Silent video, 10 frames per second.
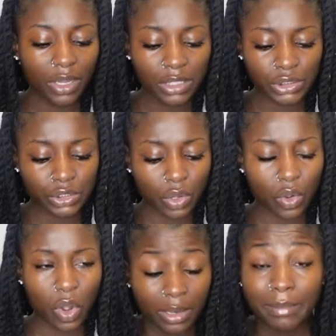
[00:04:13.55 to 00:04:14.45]
So
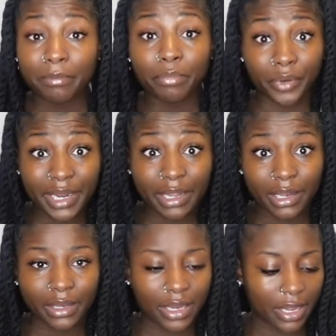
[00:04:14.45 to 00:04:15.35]
all I'm
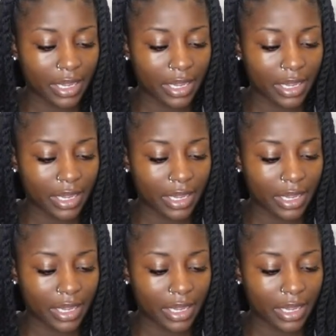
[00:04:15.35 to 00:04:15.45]
bringing